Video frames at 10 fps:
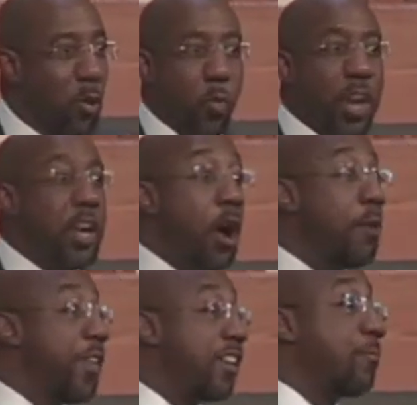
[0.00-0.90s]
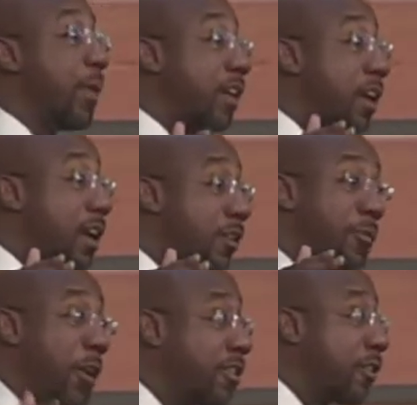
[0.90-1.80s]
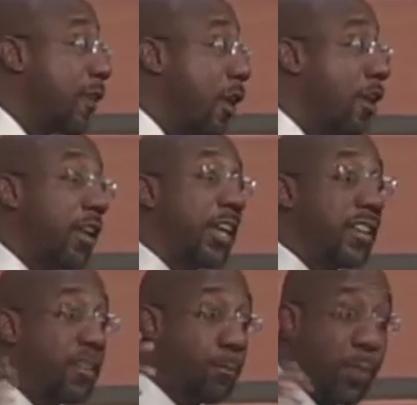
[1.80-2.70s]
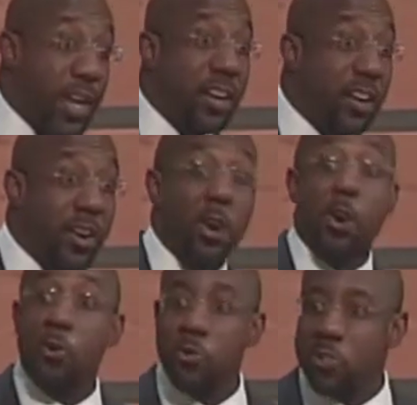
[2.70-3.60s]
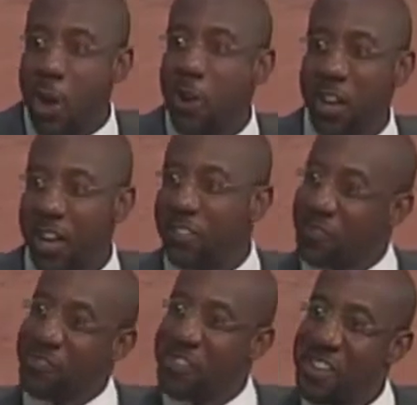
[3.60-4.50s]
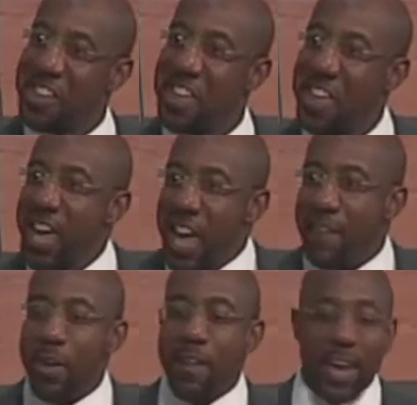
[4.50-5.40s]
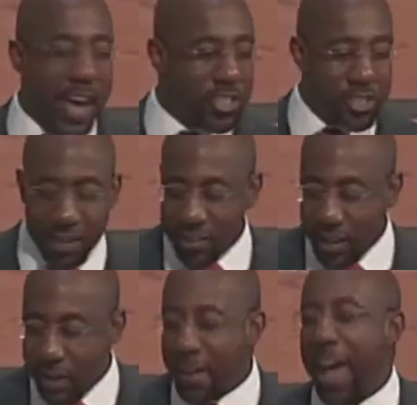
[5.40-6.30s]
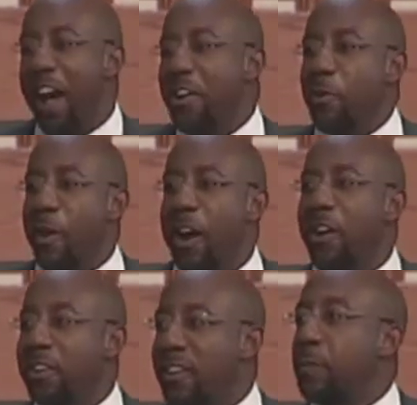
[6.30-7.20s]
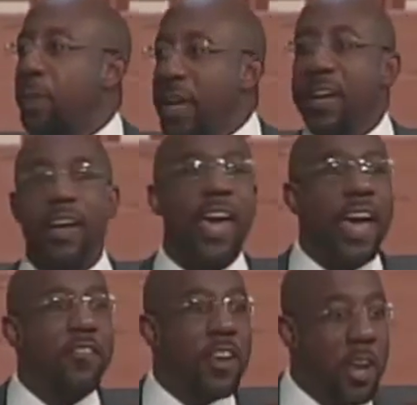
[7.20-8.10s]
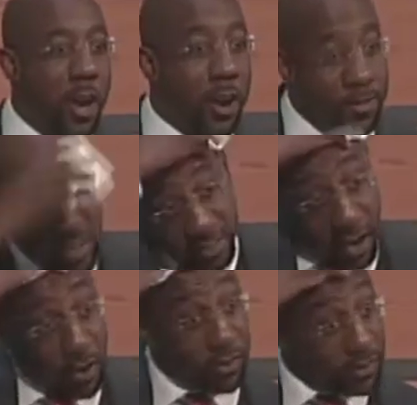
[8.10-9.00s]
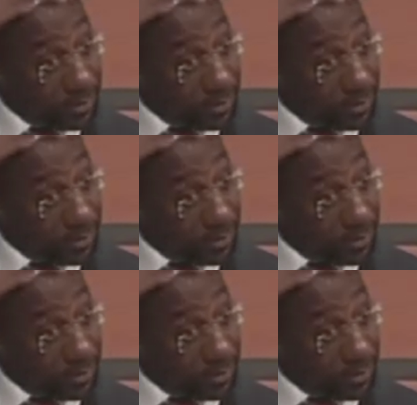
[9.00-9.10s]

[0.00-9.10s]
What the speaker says: We know this because, first of all, it's Peter who's talking. Have you ever asked yourself, how in the world does Peter have the nerve to talk?